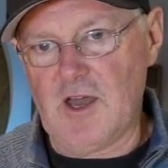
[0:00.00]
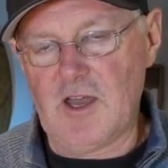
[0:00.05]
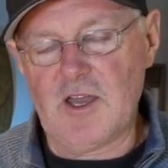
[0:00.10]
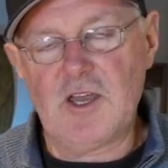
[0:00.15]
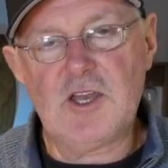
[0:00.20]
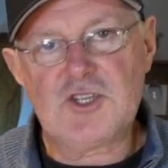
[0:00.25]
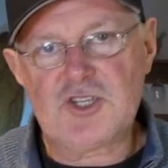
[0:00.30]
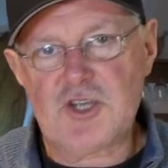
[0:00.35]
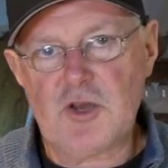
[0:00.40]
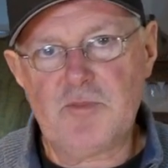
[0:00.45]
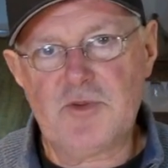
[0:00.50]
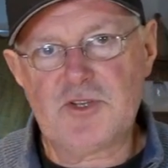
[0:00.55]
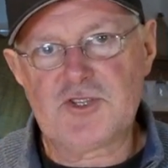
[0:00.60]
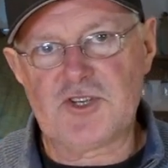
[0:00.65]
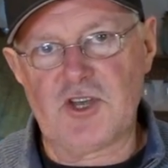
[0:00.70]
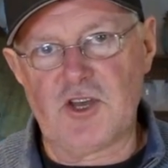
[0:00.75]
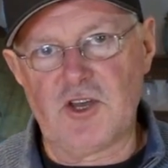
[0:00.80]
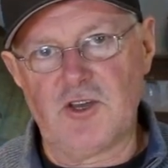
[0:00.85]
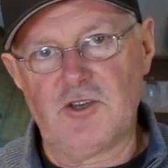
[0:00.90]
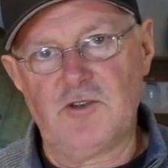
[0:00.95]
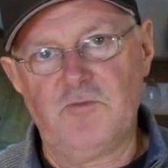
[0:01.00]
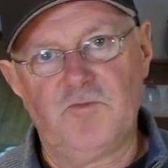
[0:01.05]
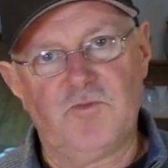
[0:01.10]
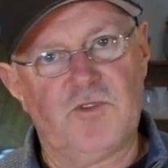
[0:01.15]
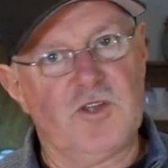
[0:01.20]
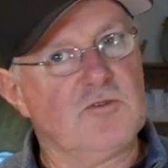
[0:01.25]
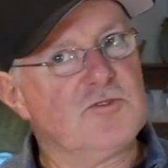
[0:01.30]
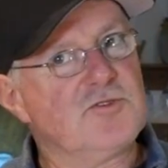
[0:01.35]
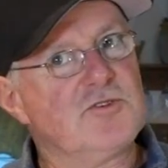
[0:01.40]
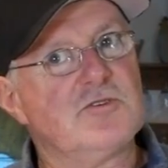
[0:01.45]
each episode,
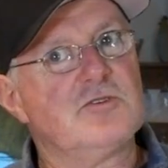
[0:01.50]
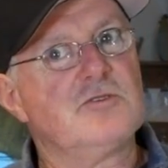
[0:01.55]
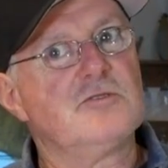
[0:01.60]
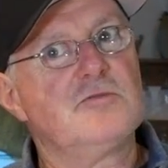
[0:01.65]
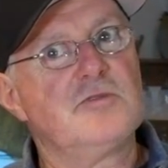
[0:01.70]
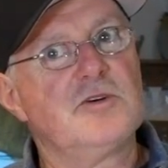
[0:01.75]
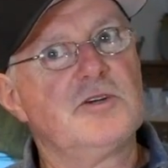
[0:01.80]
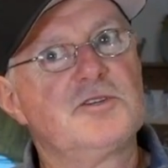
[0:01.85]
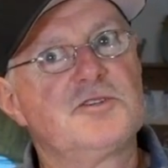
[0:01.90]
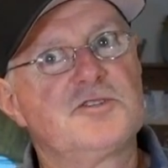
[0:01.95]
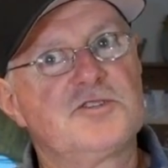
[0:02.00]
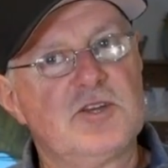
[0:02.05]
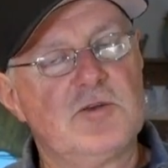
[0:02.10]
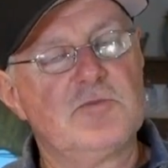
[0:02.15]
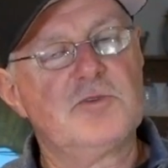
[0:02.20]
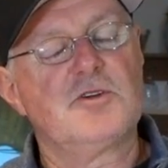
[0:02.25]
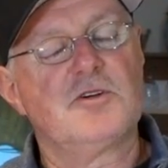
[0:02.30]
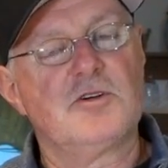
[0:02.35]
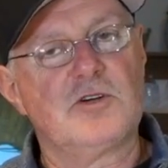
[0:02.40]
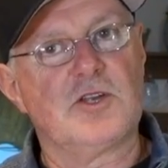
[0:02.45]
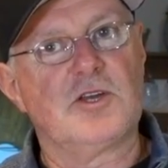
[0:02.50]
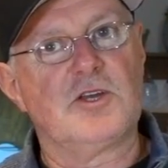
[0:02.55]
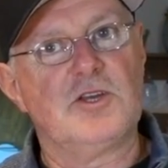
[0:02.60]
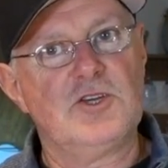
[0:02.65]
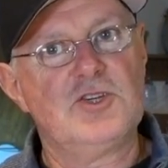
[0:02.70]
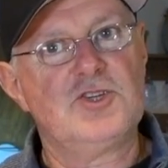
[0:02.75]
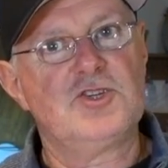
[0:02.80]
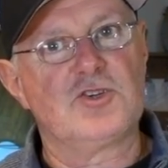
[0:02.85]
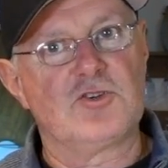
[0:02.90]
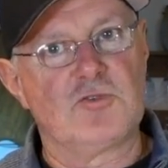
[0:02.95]
there was always some kind of
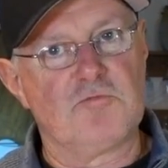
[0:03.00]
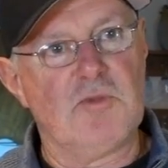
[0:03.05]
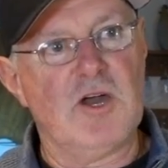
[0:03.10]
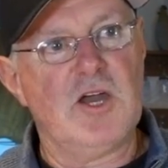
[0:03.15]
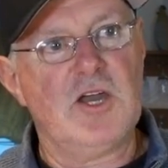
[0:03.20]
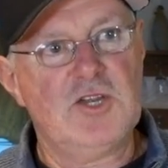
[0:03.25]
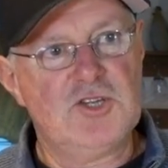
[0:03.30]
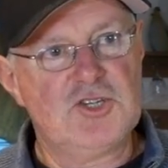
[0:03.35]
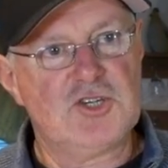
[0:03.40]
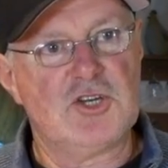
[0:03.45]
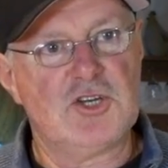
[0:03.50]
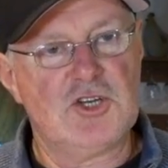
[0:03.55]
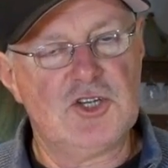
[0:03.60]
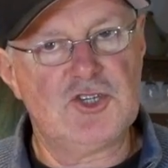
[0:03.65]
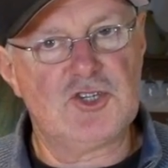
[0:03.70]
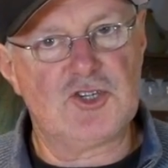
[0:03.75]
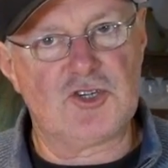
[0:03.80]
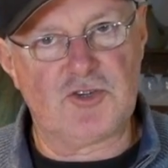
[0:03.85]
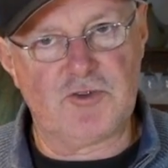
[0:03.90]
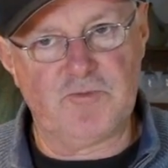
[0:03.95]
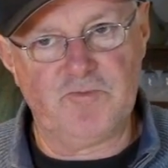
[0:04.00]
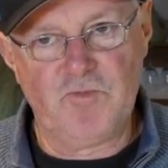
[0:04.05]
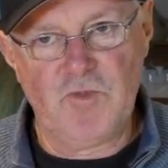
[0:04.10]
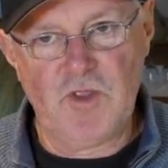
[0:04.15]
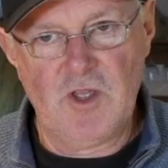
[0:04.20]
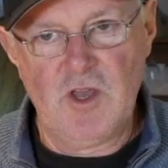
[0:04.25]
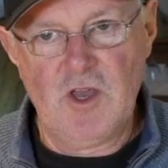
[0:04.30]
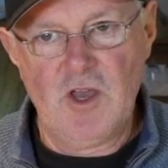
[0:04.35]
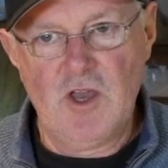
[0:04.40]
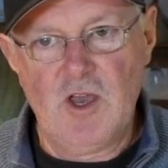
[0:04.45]
issue, major issue,
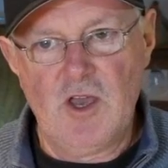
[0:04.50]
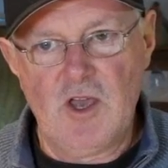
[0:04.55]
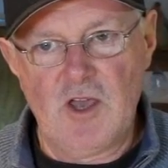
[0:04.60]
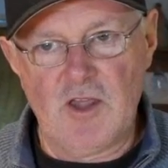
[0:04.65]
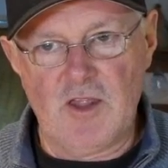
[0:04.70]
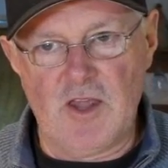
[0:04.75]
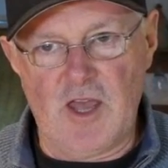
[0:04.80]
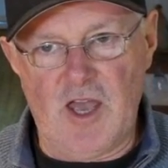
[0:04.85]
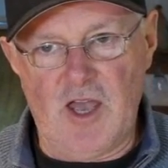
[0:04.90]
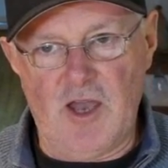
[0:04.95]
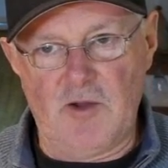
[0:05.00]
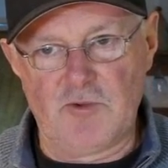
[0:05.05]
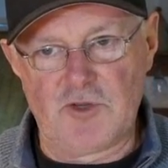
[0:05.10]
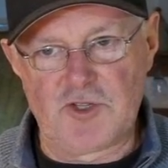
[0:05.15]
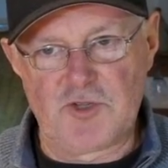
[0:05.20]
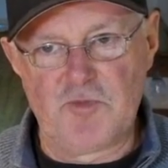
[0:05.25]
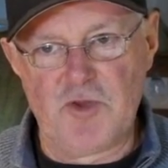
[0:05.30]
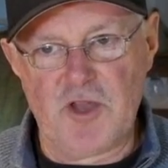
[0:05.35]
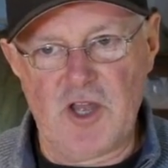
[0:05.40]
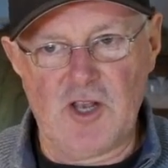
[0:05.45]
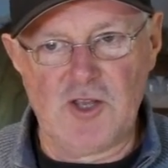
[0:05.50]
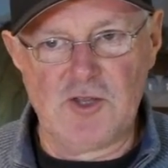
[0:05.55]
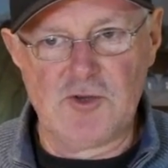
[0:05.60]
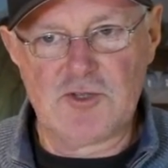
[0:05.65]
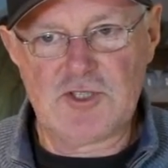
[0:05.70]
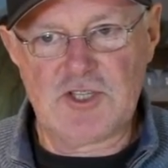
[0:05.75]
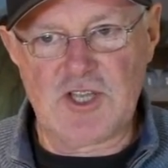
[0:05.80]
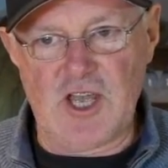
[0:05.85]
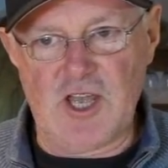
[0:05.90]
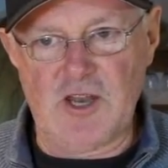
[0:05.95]
that was being
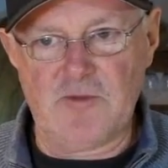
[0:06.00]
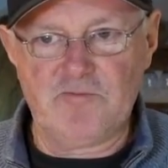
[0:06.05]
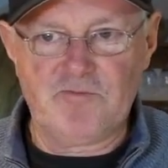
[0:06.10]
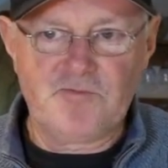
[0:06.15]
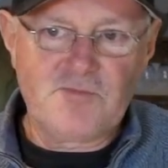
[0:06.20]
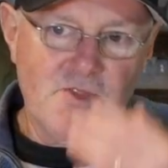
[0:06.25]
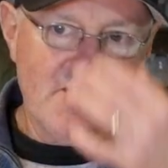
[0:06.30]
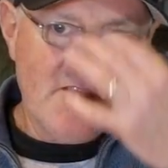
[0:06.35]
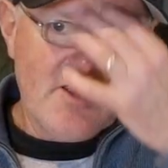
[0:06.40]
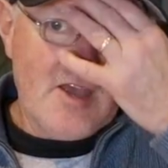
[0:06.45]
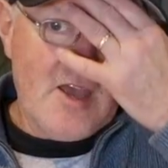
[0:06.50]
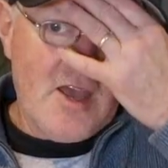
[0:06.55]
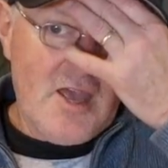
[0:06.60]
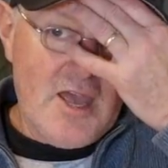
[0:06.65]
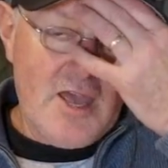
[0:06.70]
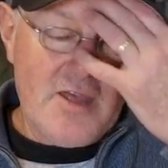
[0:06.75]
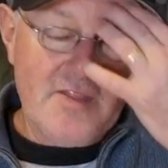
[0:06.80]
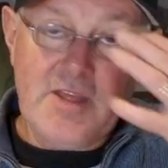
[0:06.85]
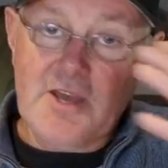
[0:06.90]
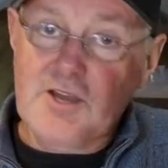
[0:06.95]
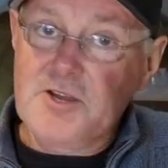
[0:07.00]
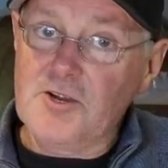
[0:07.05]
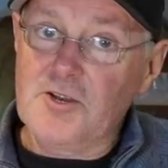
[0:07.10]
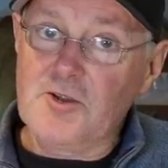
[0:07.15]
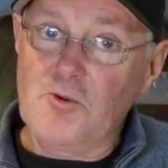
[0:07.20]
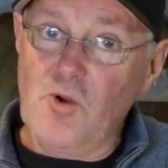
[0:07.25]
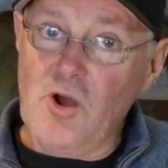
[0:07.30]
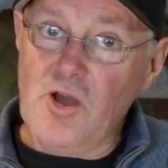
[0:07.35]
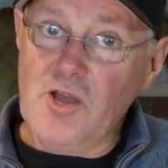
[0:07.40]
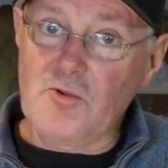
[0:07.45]
looked at, and they got
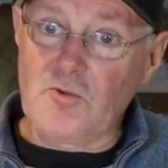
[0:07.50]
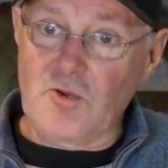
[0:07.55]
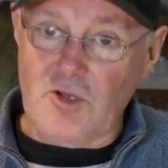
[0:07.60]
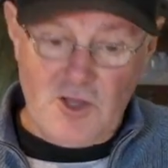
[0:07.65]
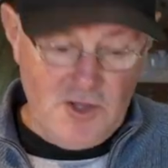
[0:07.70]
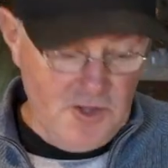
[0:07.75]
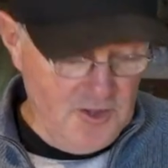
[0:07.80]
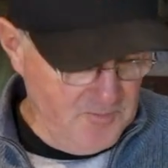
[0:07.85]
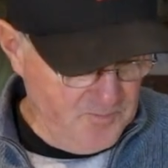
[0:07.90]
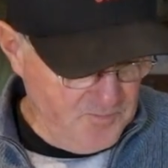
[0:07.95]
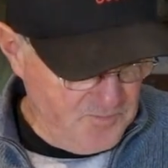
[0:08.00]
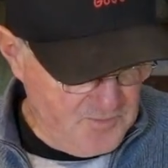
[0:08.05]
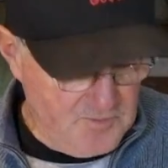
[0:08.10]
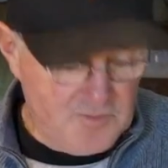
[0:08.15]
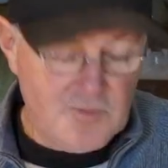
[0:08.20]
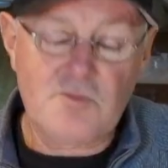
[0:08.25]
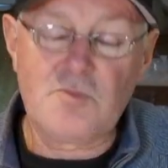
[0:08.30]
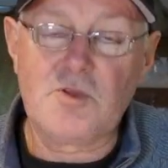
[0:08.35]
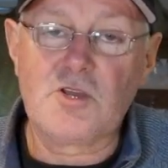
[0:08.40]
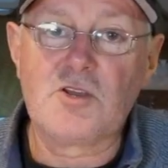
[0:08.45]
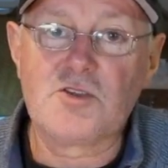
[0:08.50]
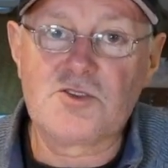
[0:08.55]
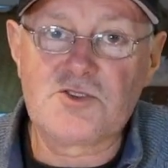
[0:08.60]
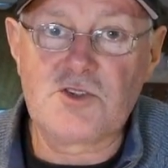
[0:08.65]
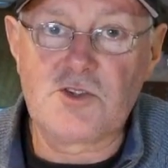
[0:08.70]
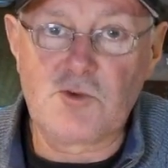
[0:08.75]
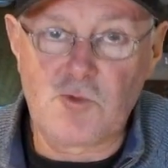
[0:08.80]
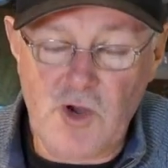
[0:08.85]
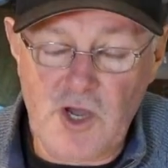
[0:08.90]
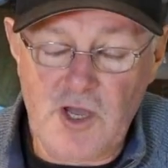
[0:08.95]
away with because of
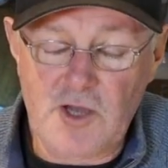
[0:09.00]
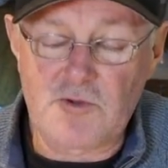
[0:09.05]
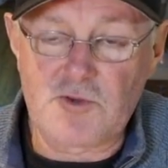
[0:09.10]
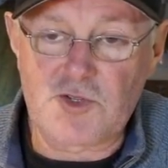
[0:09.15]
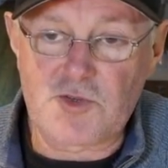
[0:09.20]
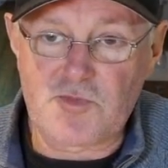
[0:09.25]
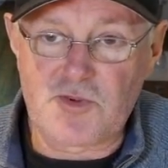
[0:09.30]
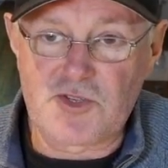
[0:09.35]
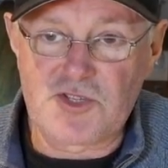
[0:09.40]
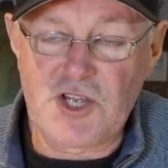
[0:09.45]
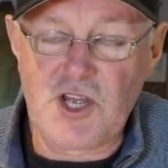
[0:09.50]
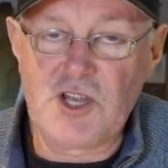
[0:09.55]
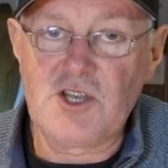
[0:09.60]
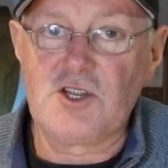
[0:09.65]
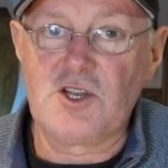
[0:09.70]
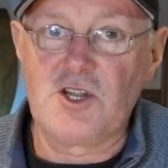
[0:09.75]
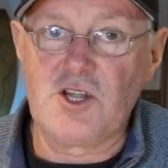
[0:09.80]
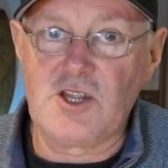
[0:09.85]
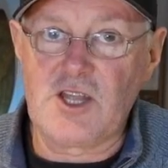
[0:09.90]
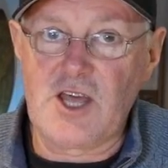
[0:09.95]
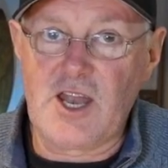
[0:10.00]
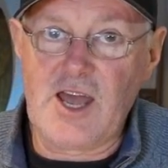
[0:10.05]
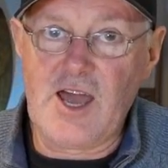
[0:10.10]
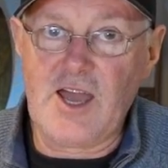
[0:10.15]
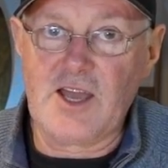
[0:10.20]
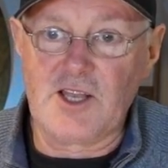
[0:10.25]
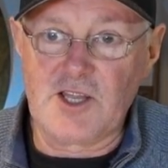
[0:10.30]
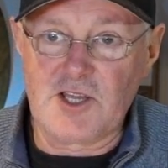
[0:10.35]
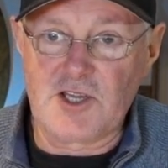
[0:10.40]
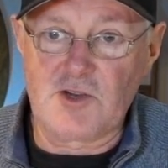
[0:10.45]
the way it was presented in that
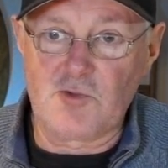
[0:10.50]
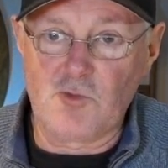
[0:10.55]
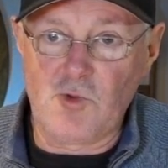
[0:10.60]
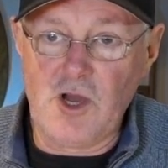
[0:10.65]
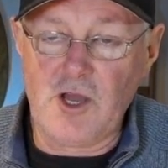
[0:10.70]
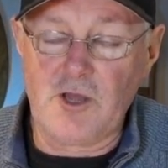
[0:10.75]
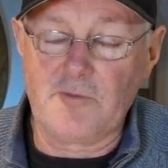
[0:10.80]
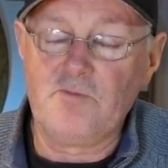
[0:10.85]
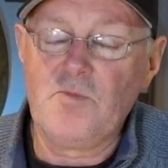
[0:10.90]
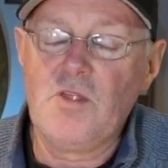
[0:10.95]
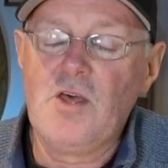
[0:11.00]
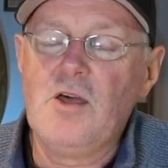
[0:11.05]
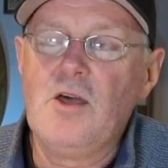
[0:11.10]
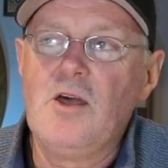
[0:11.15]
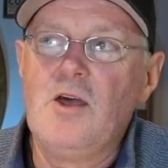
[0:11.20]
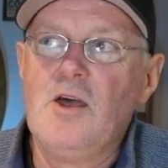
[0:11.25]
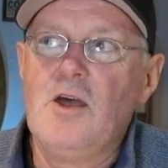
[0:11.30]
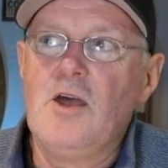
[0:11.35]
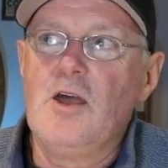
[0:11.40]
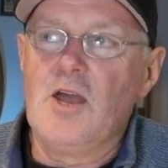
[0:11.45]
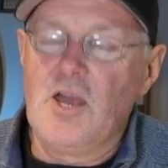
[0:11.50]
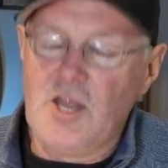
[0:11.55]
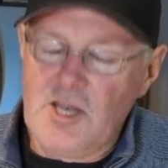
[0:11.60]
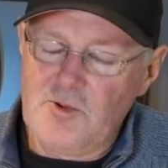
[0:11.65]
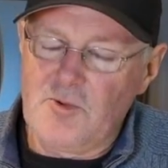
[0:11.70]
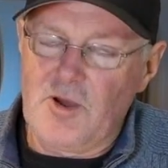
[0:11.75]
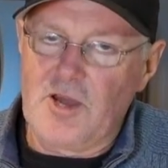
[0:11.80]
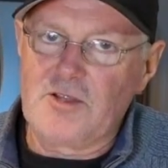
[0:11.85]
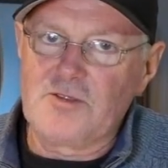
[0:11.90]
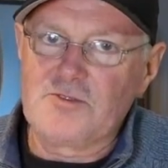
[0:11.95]
alien way.
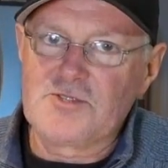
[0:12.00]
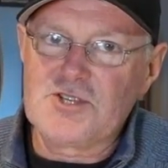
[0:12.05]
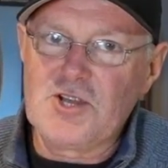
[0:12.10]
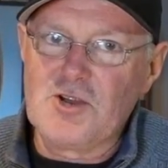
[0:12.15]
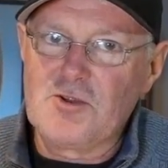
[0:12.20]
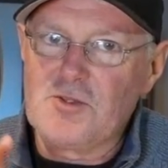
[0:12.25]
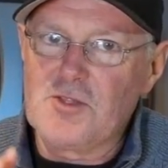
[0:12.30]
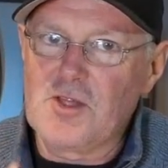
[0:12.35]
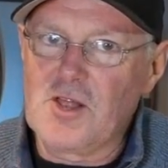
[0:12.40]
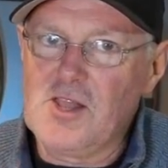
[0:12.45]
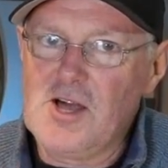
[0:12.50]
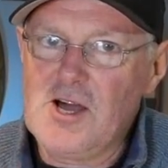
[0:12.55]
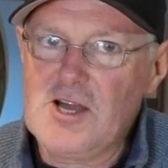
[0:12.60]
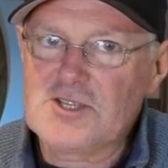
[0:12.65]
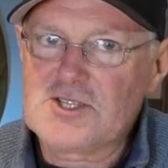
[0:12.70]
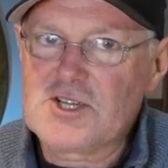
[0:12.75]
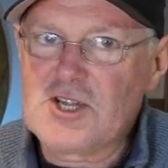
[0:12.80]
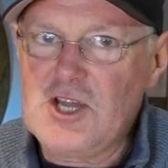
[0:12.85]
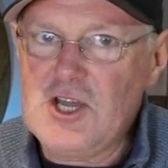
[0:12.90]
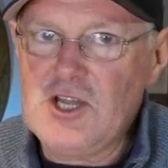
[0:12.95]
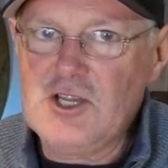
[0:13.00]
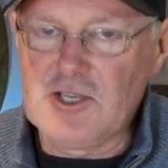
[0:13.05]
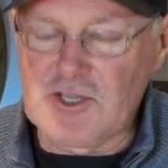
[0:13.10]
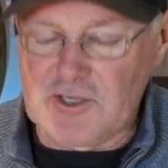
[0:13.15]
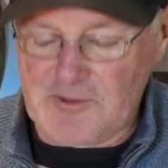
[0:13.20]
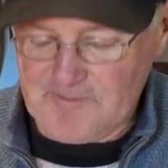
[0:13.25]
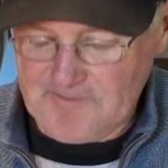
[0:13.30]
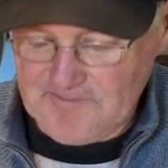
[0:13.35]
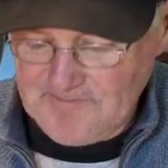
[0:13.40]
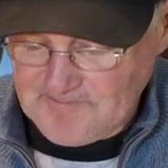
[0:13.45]
Anyway, so The Last
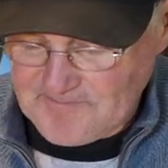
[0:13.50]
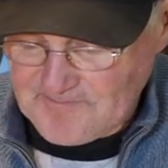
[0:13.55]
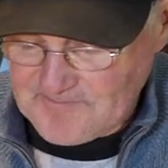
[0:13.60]
Kingdom